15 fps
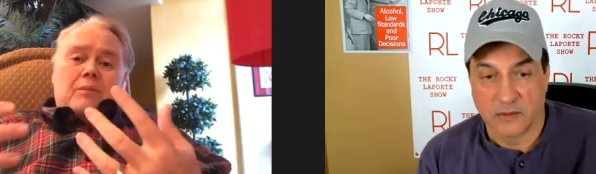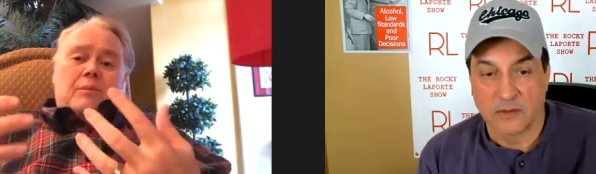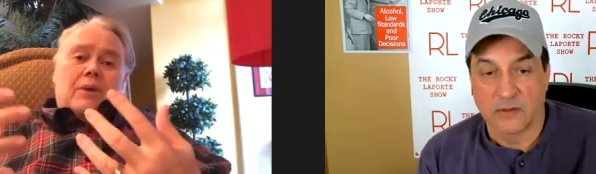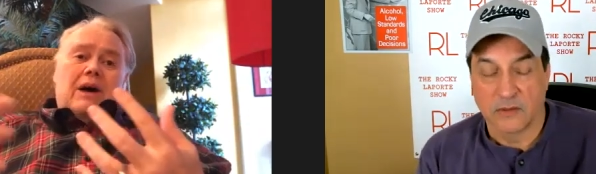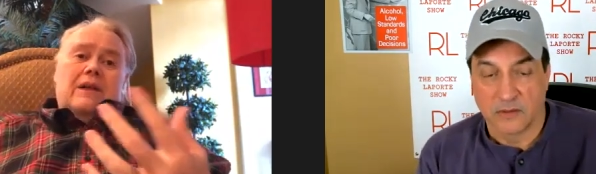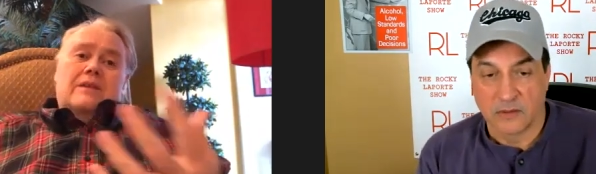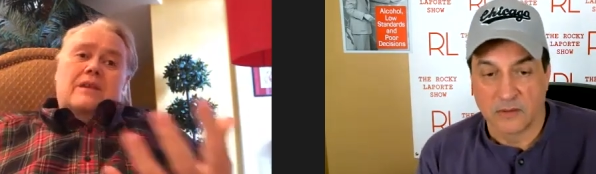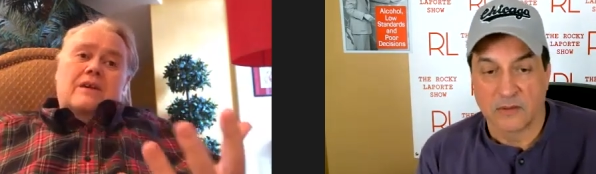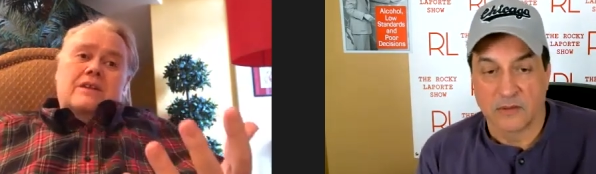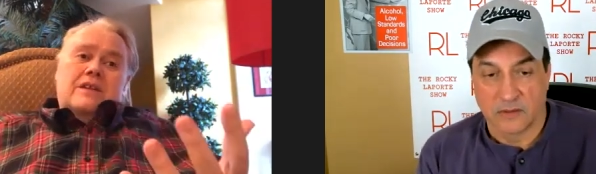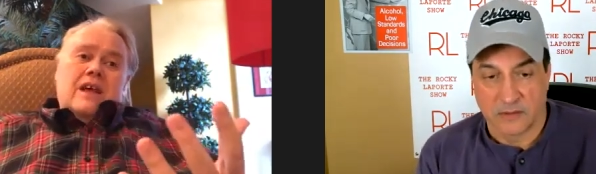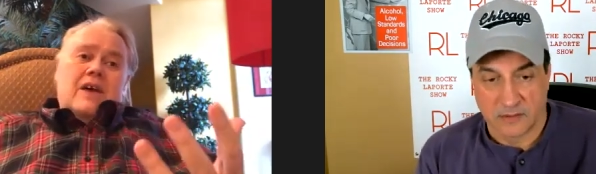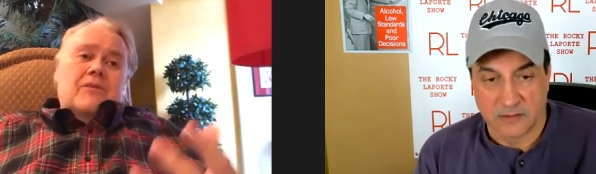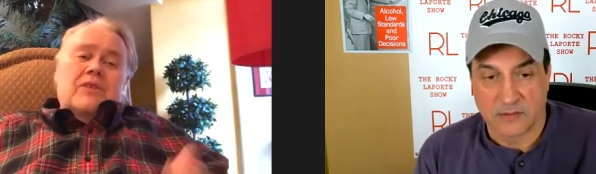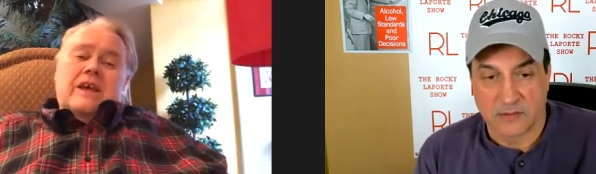Speaker 1: but they're
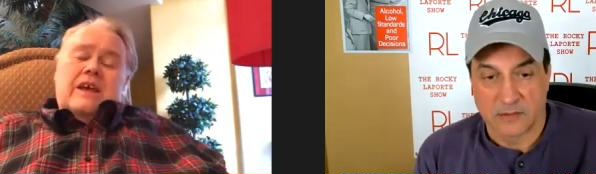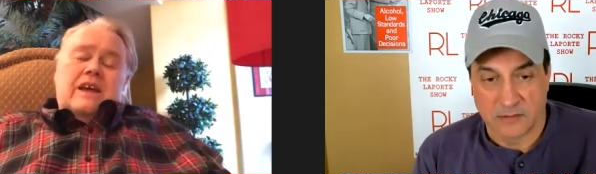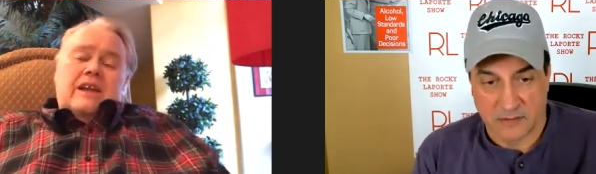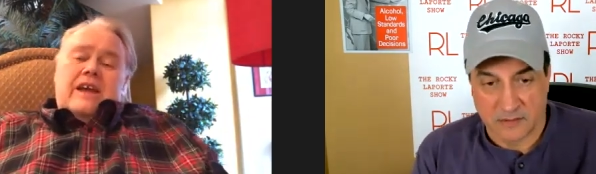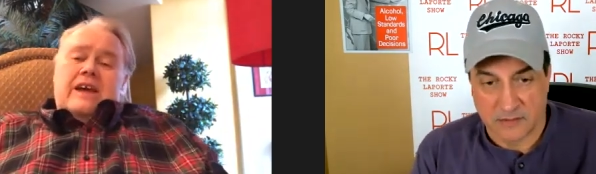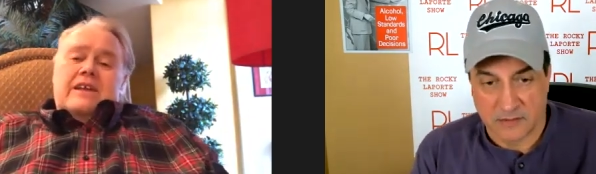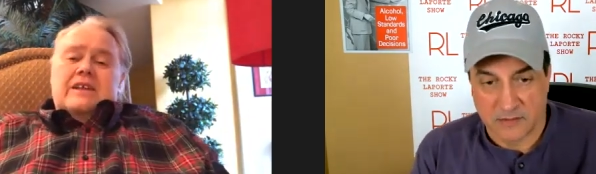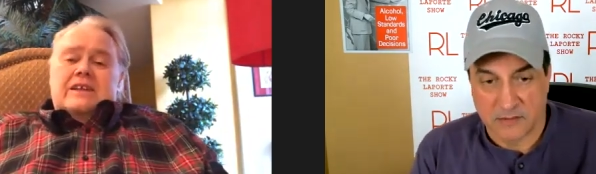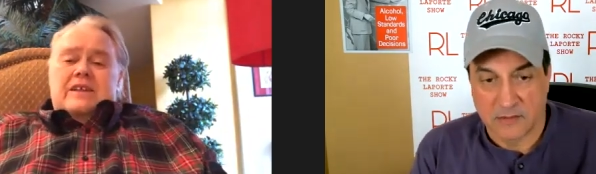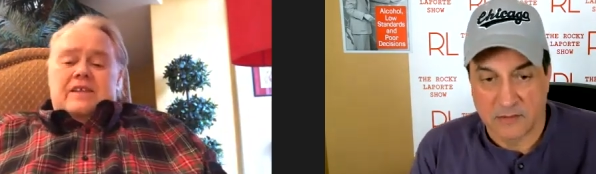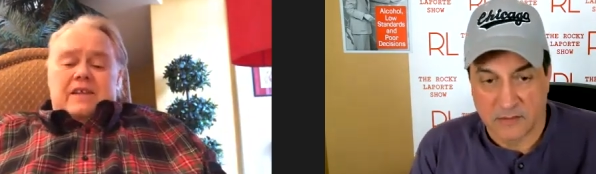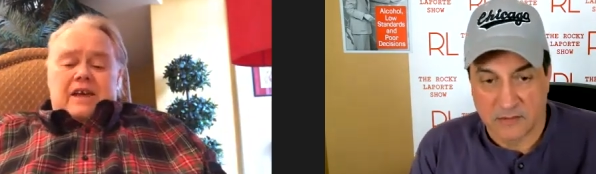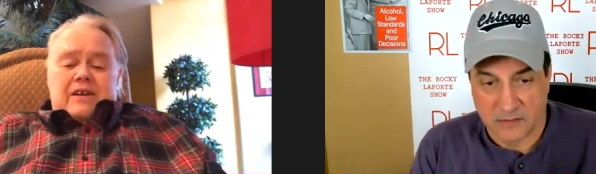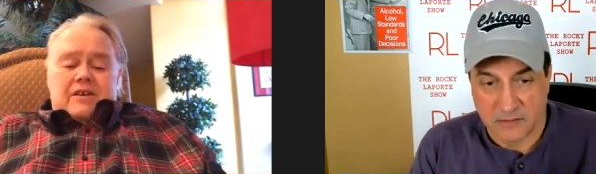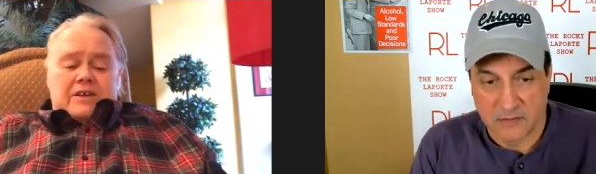definitely connected to
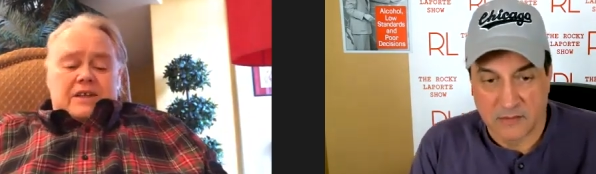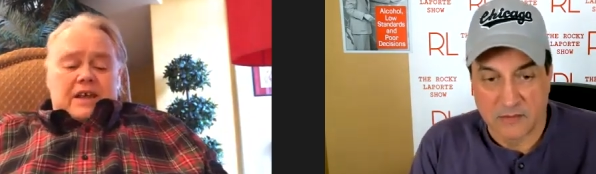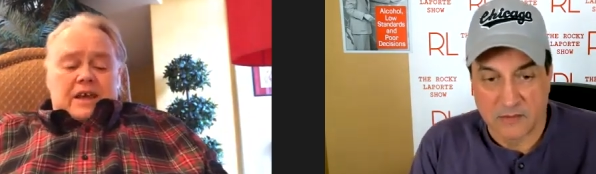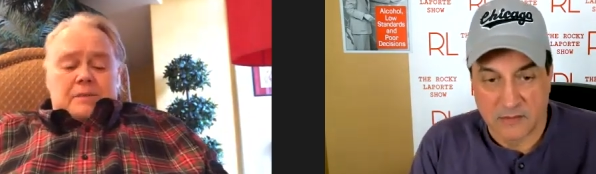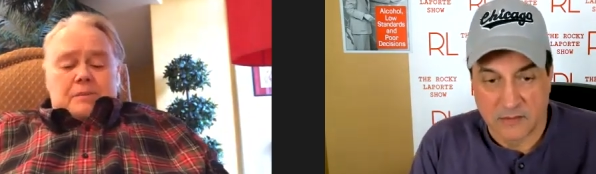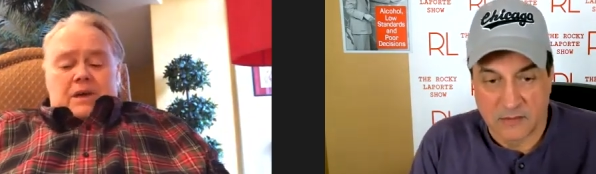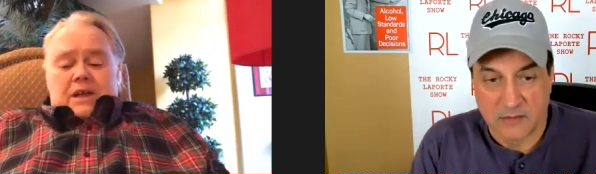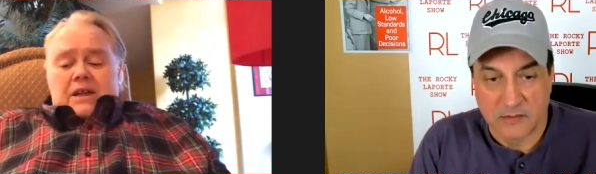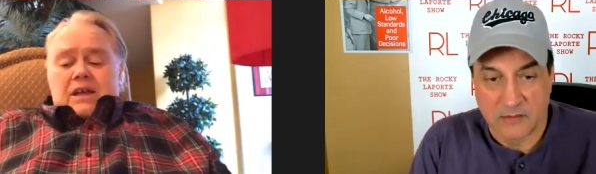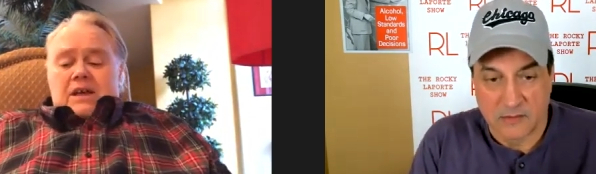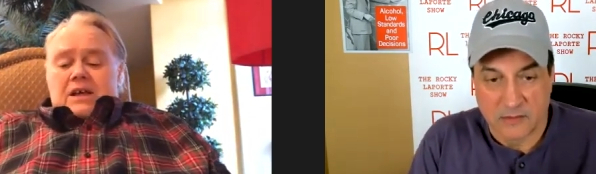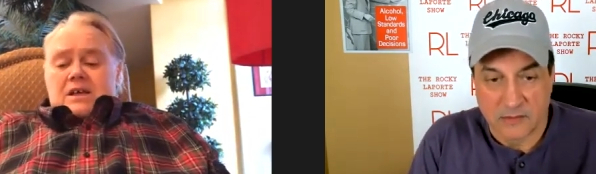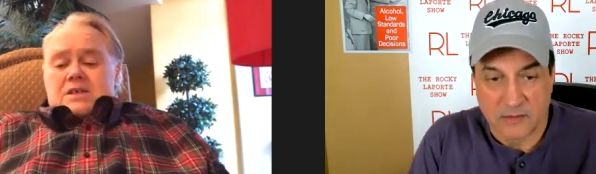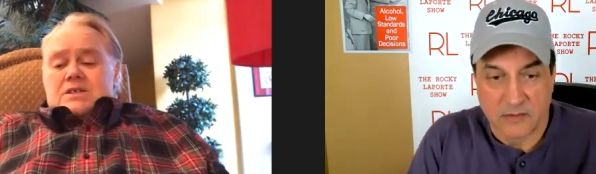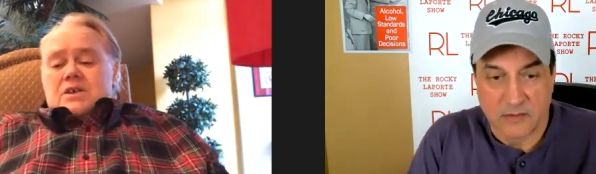the entertainment.
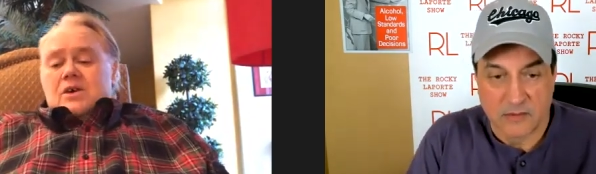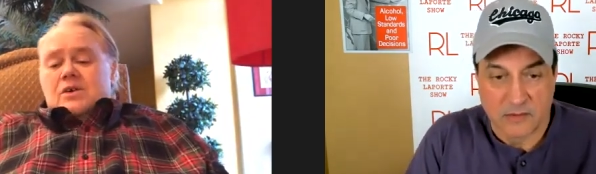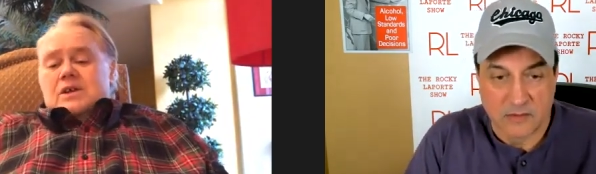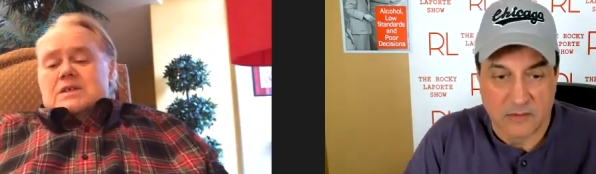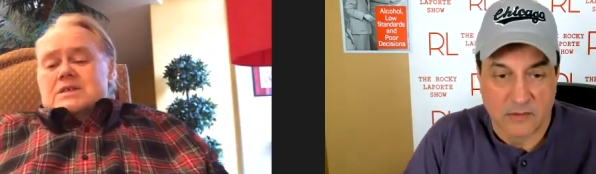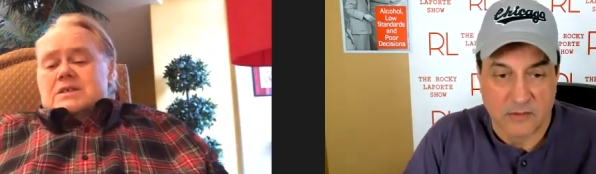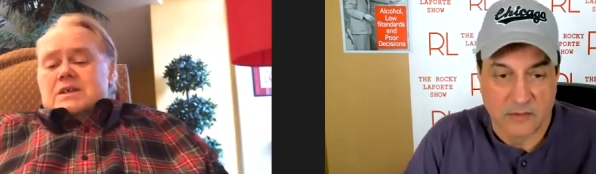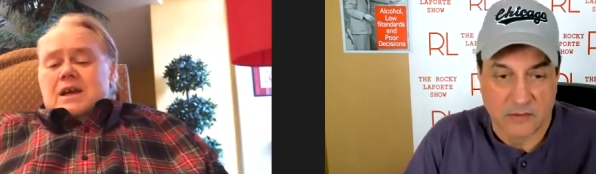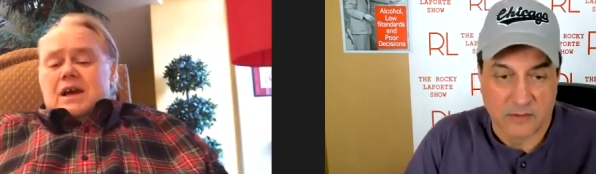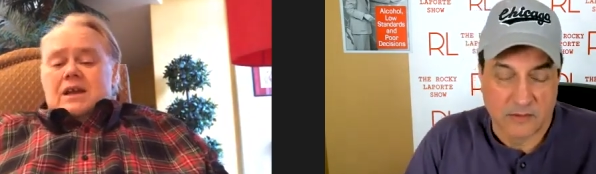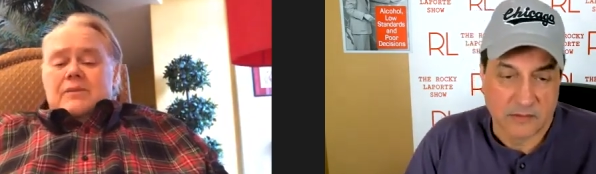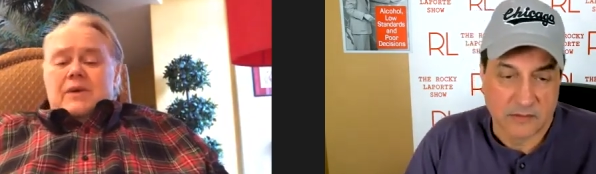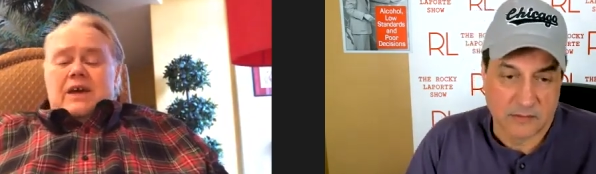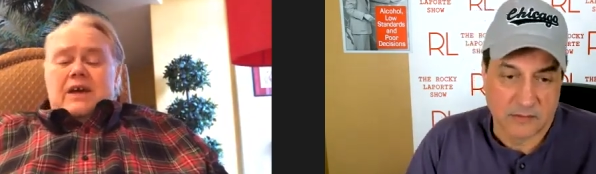So it's kind of